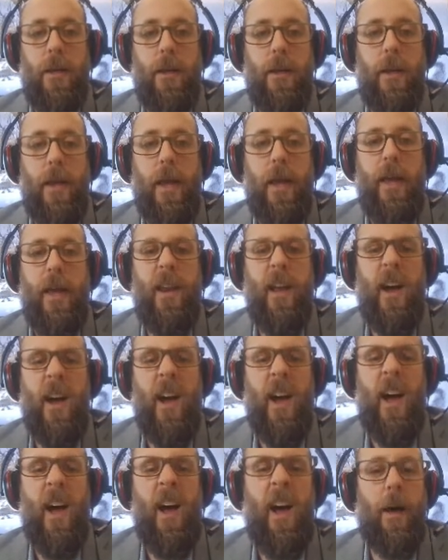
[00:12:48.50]
and
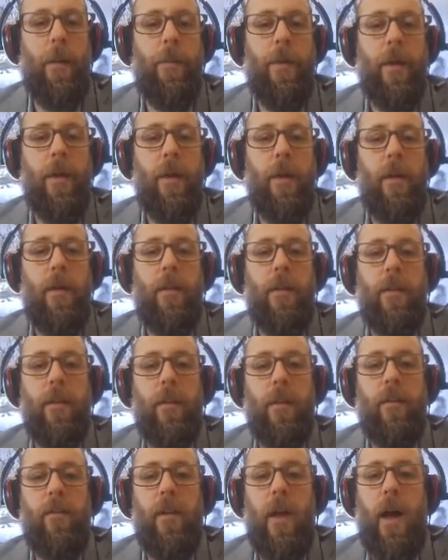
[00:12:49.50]
ob,
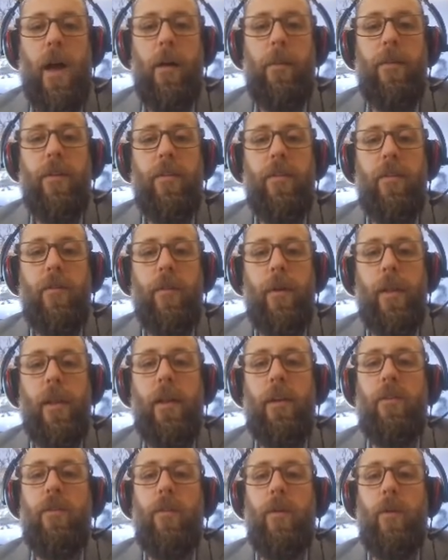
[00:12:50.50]
this ob, this is
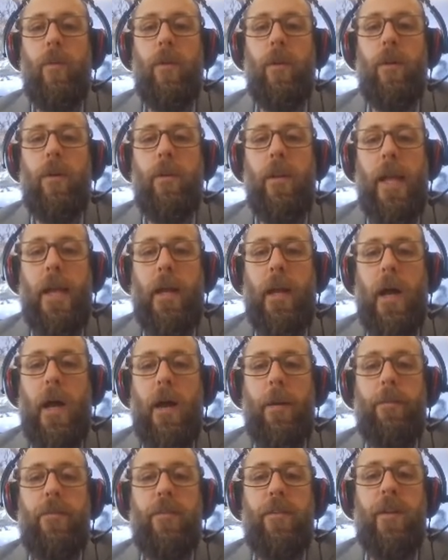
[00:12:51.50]
related to a word like
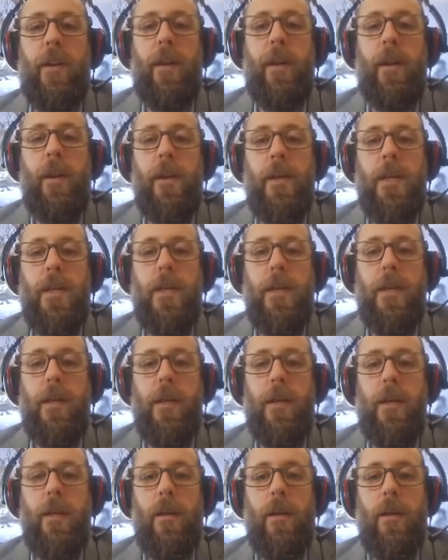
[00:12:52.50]
obstinate.
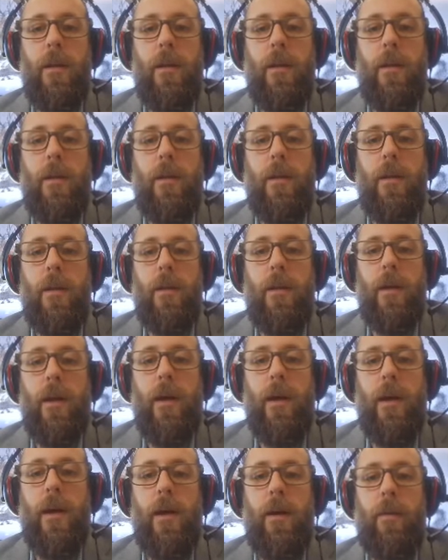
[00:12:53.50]

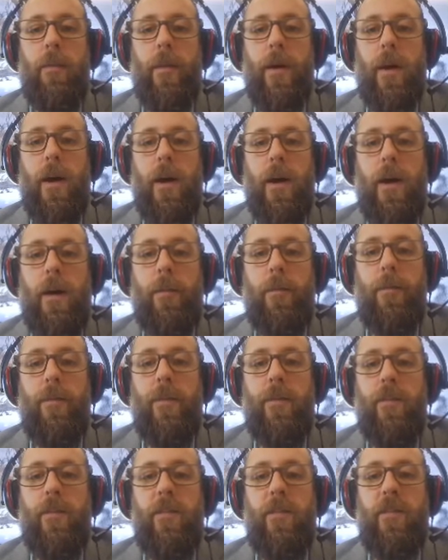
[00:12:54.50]
Um,
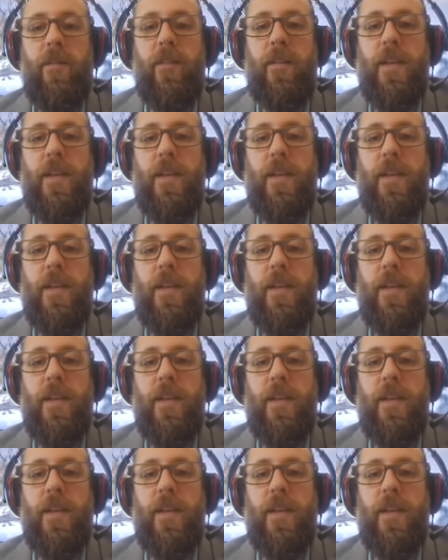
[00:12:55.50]
obstinate.